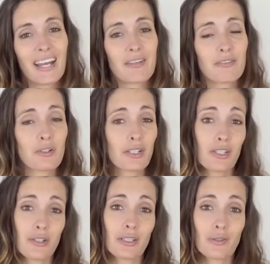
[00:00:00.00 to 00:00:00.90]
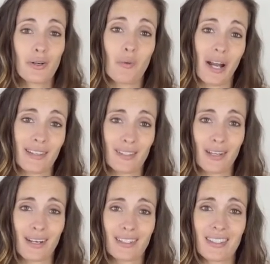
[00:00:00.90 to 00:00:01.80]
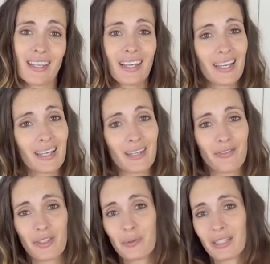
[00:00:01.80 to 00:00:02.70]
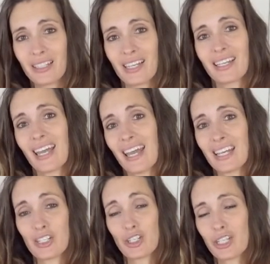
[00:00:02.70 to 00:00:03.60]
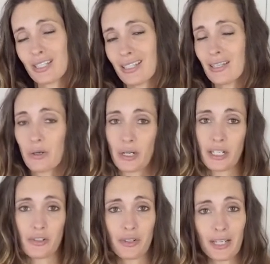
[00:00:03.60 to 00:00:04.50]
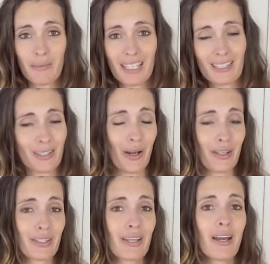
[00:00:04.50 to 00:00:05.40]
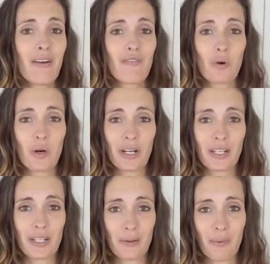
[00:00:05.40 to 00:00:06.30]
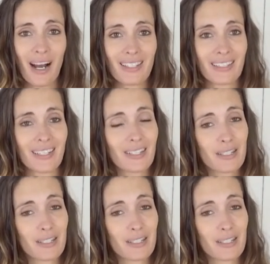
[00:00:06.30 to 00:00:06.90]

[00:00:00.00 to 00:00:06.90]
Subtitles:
and of course you can do a white sauce if you would like a cheesy or a creamy sauce for your pasta.